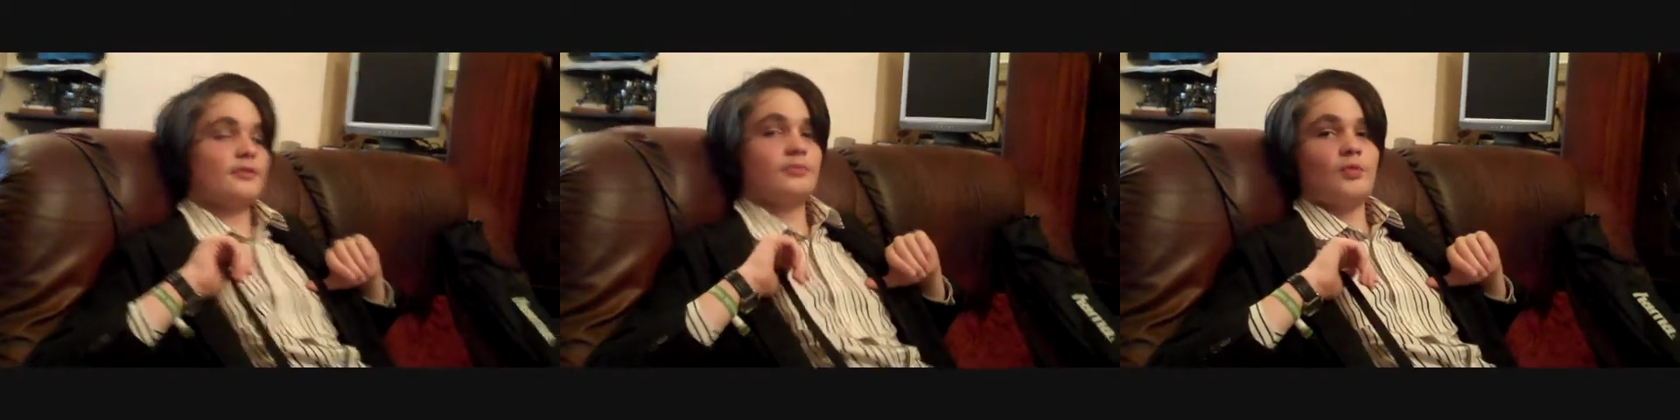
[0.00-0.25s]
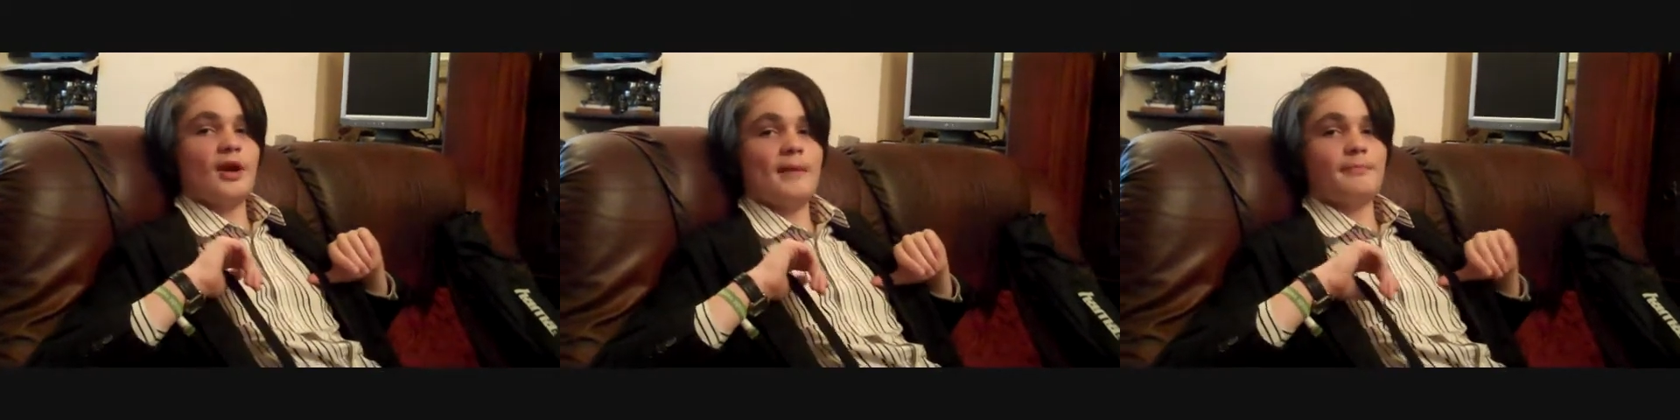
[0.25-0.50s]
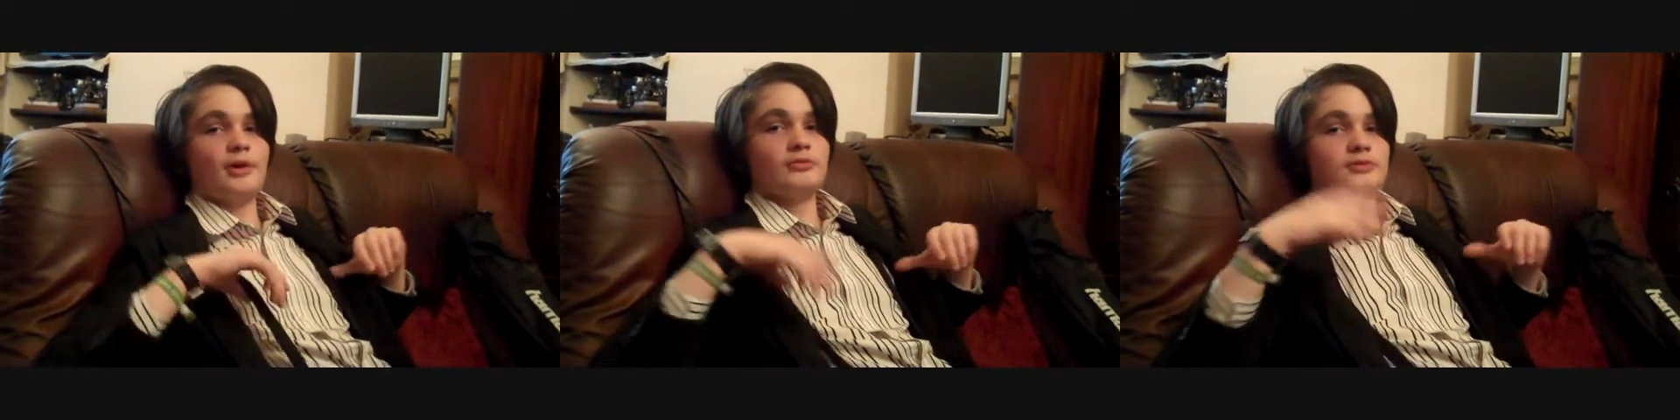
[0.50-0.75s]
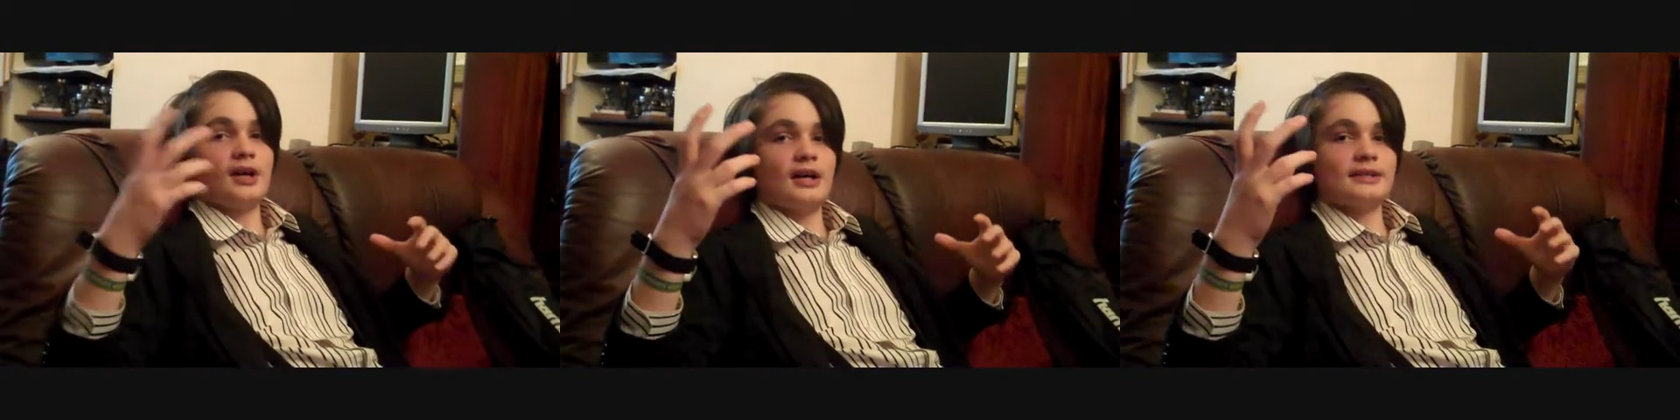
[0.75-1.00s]
I'll wear bow
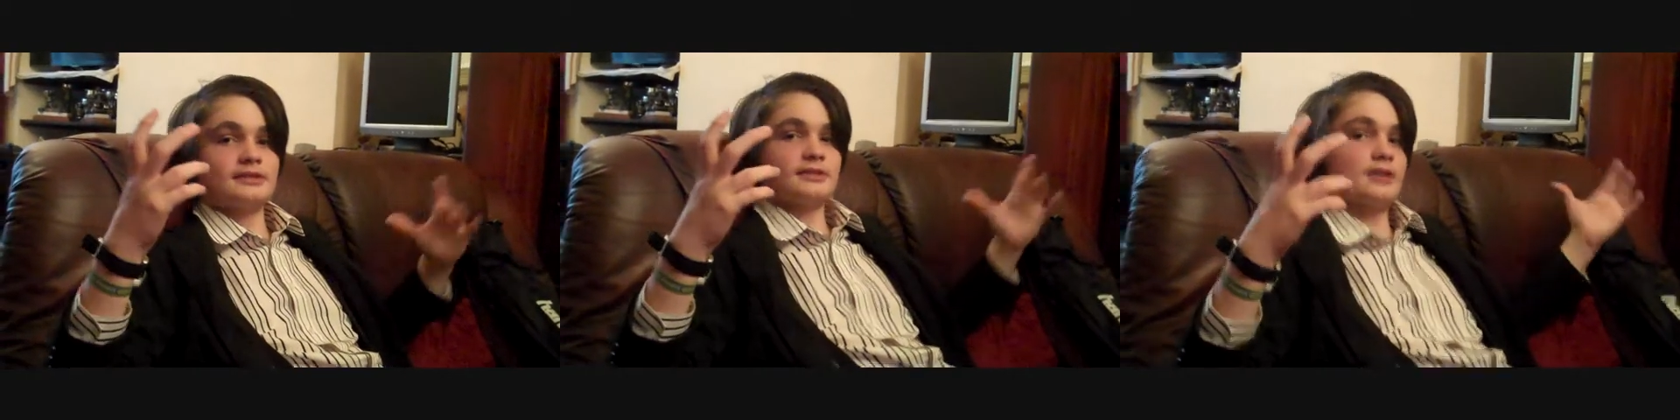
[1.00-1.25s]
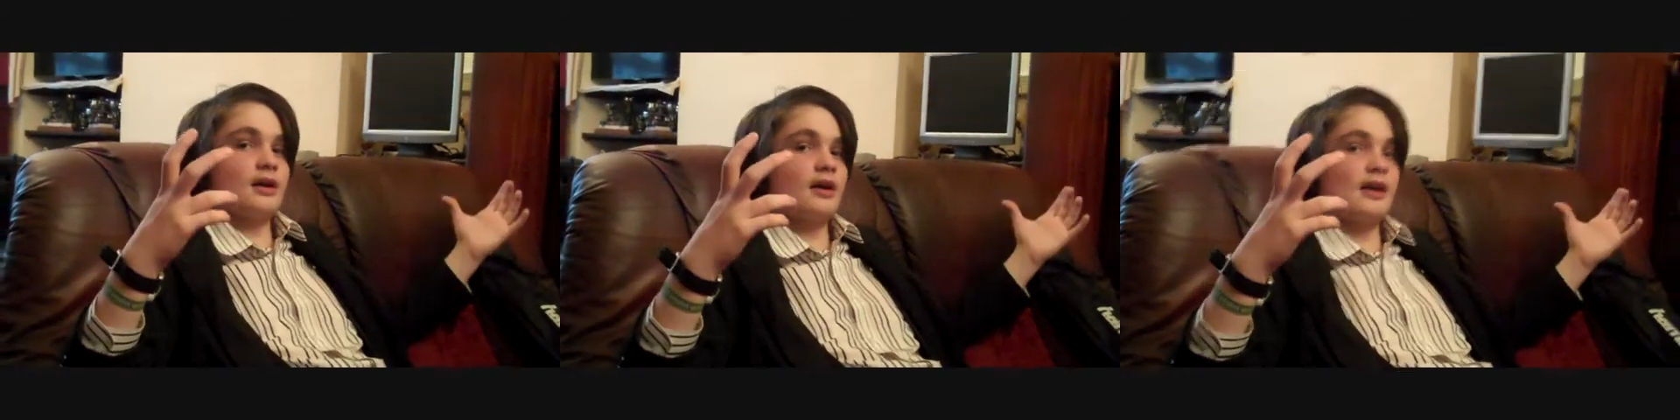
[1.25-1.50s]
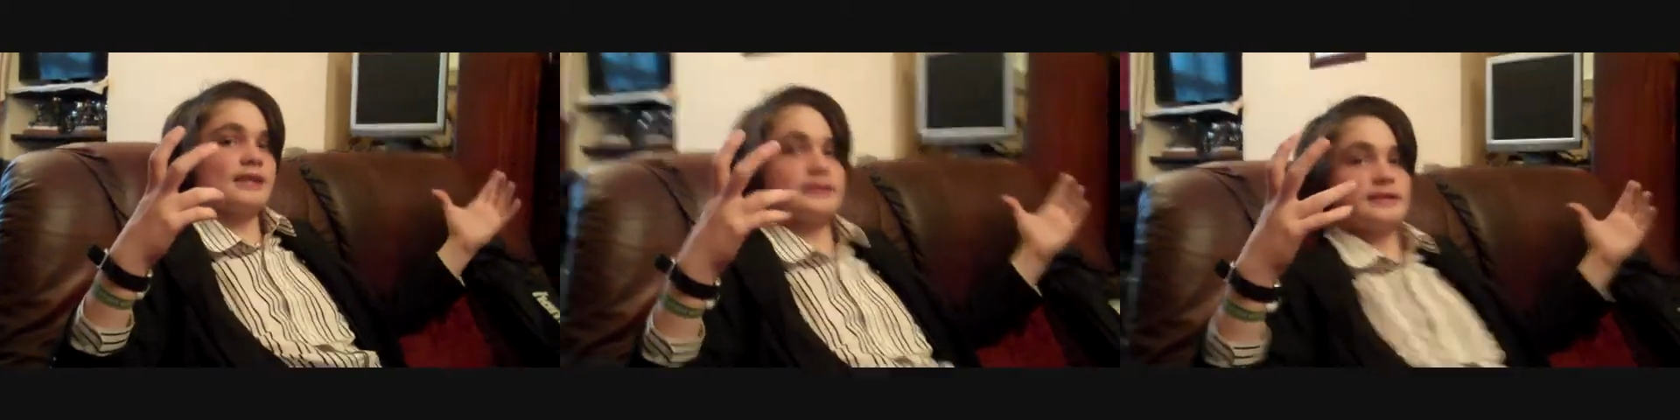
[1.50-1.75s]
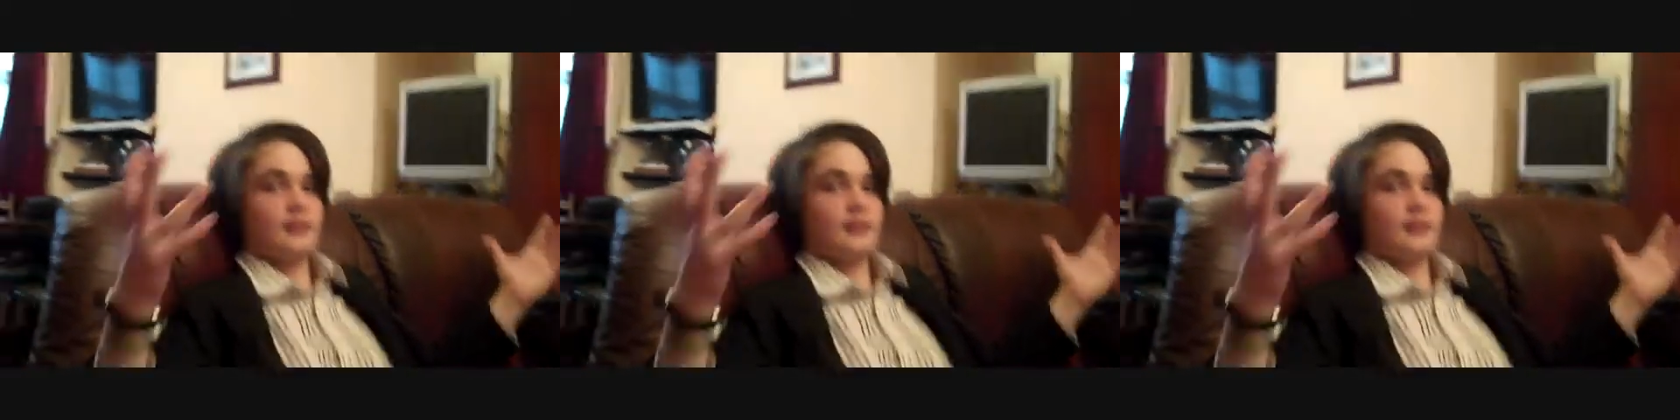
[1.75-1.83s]
ties and ties,